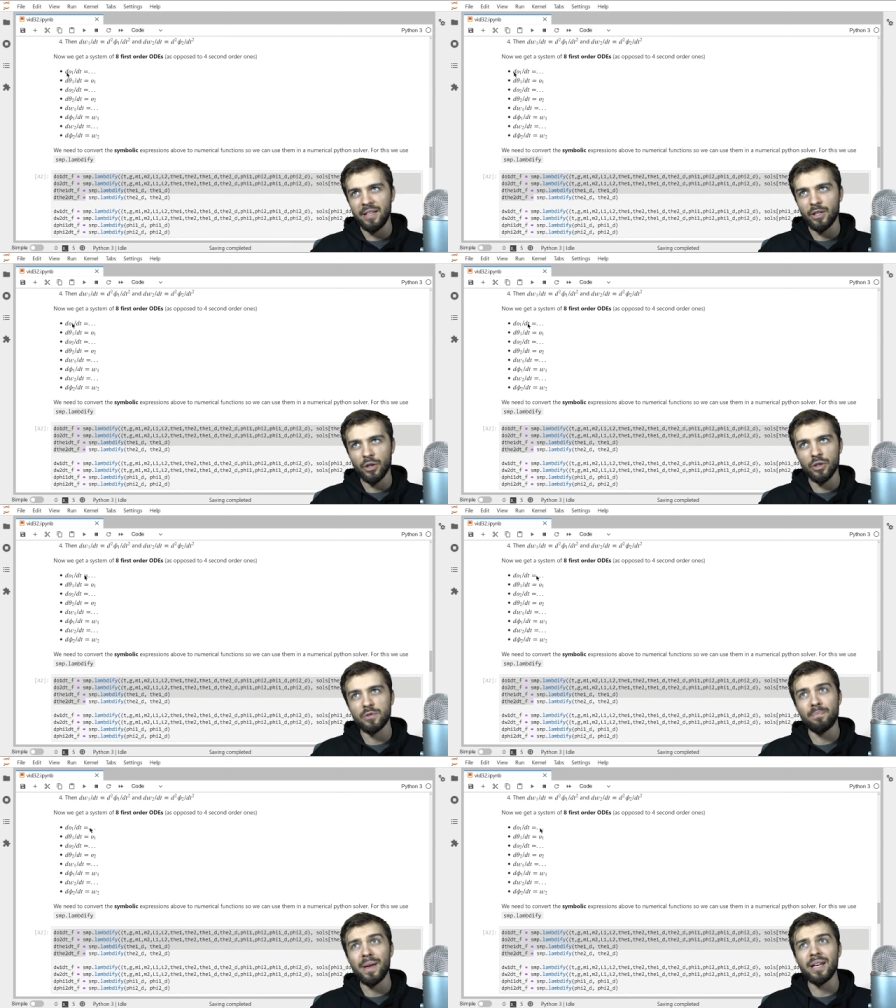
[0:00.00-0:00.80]
that are
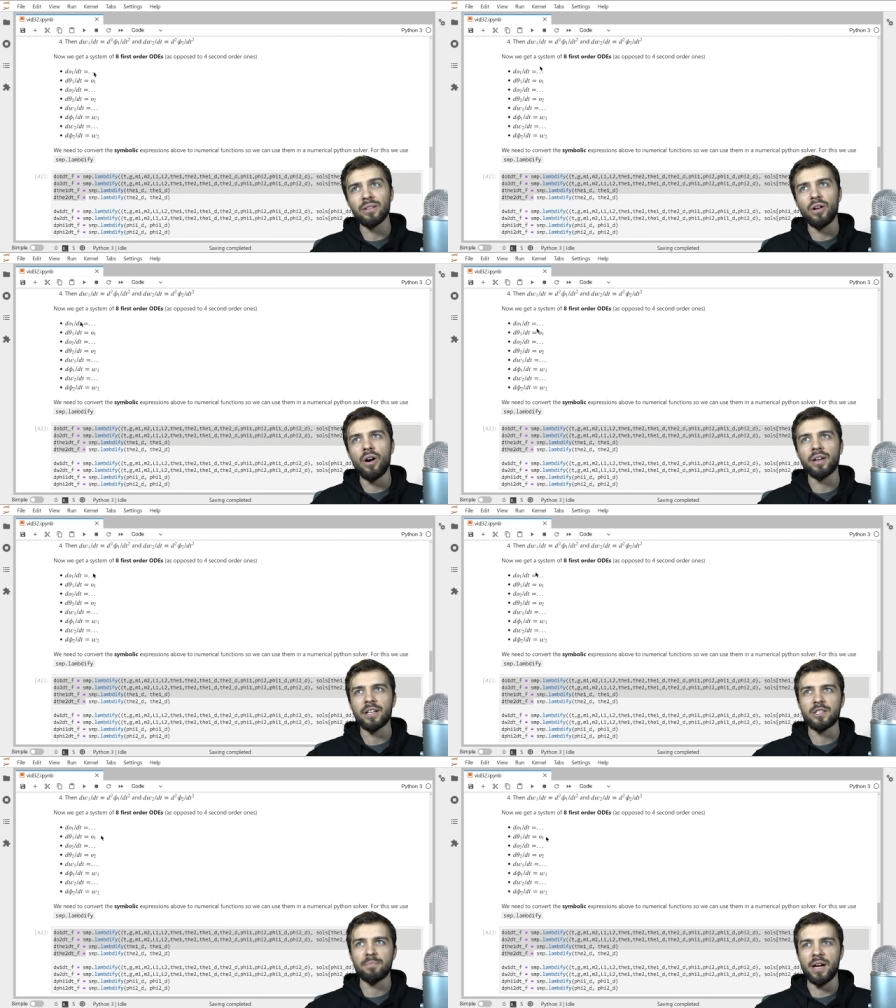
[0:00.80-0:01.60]
those big long
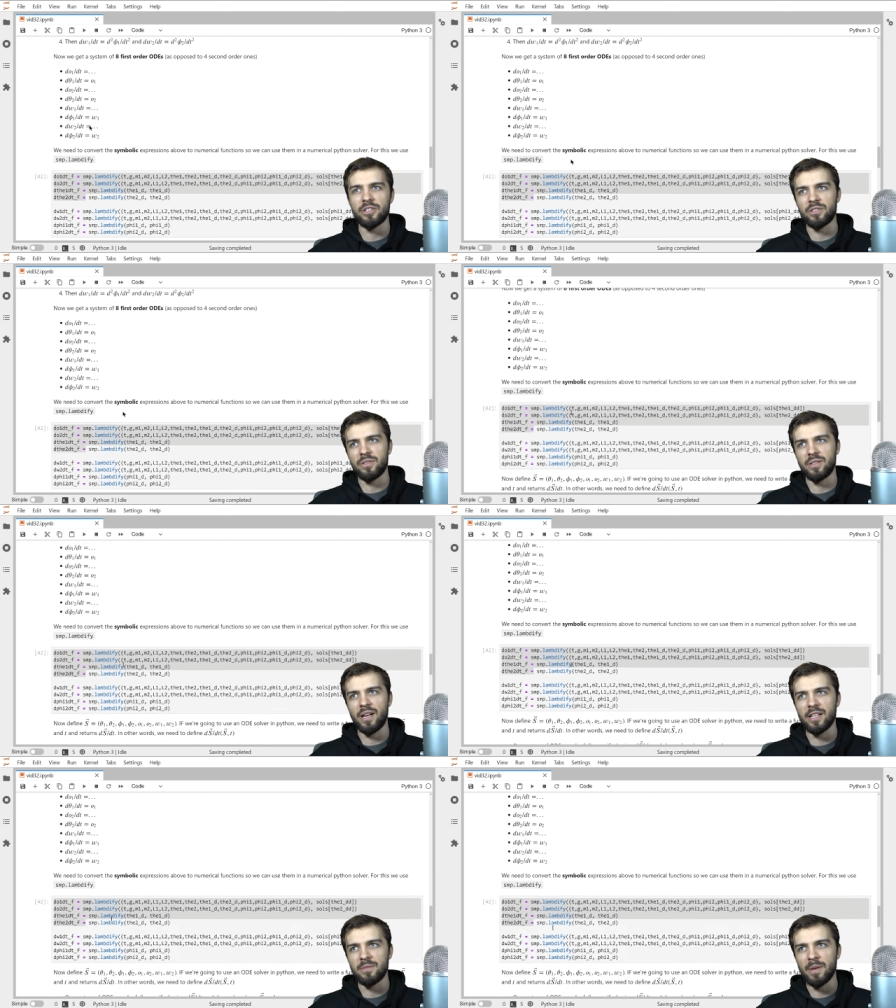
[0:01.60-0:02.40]
expressions
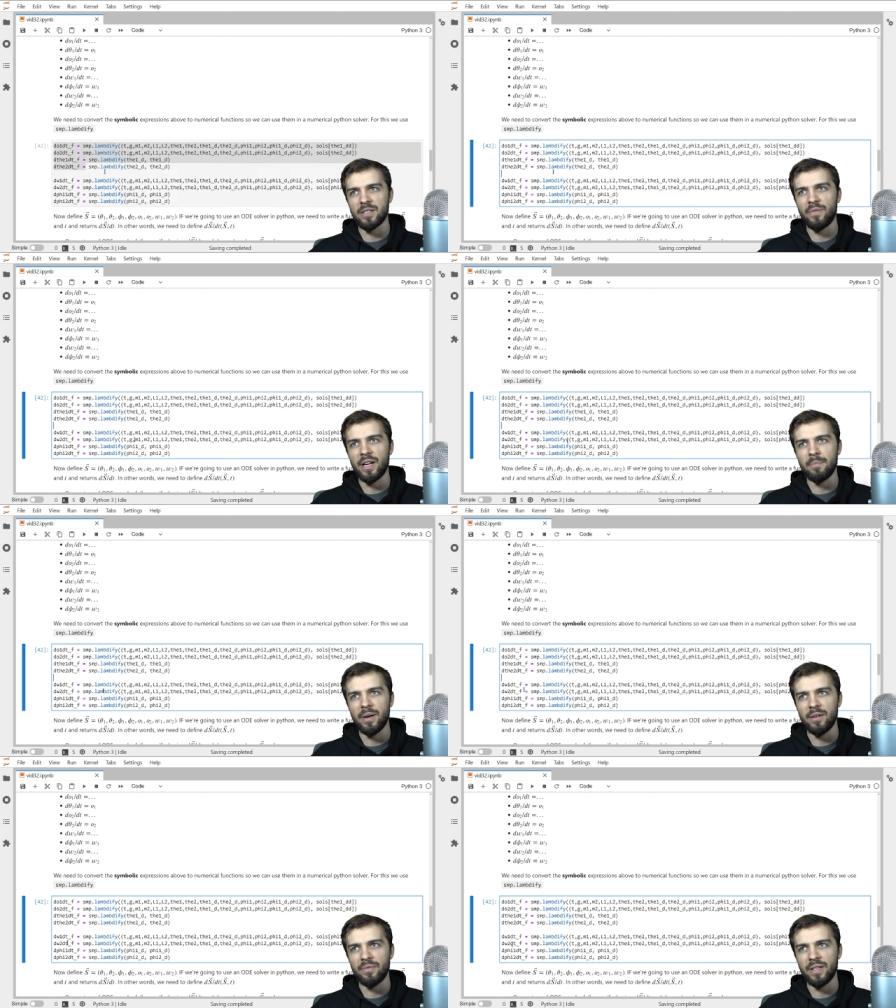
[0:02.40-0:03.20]
that I specified above.